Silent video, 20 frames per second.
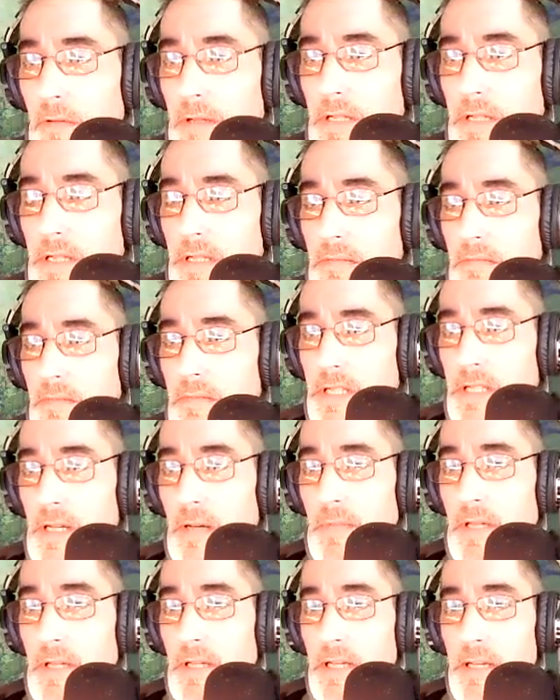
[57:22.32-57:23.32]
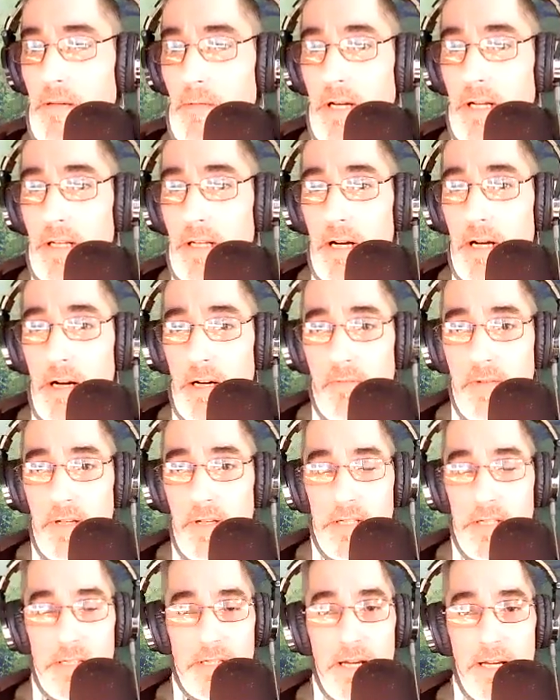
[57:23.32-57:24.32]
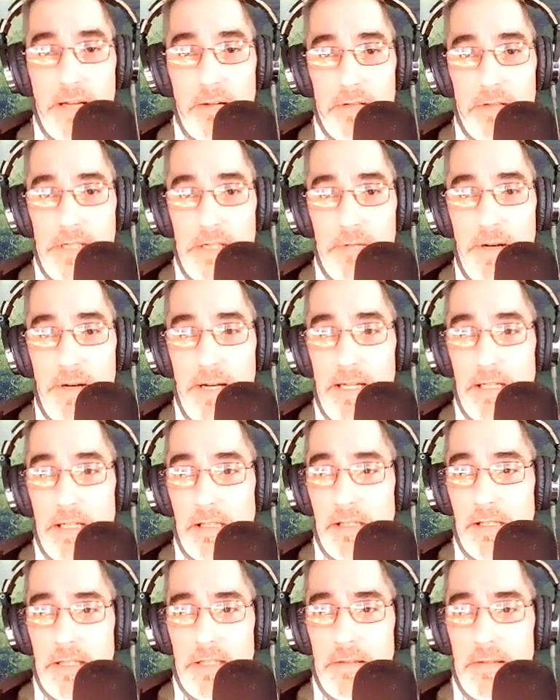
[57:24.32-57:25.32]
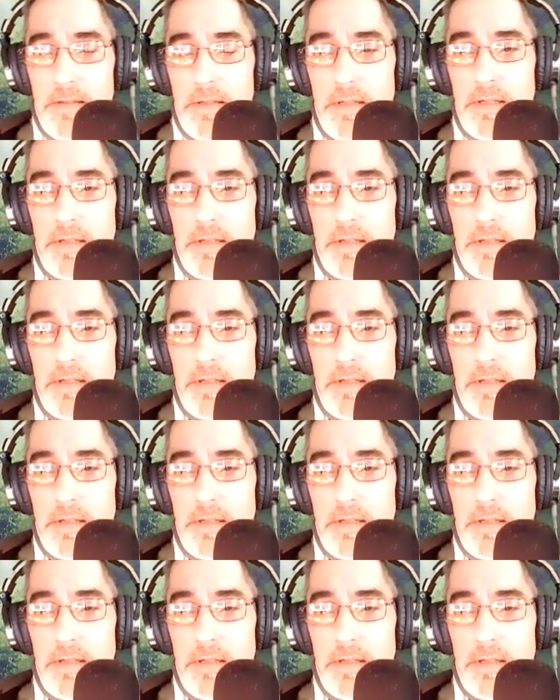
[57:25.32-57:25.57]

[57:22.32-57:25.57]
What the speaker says: was something He wanted to harvest, I don't see why He couldn't,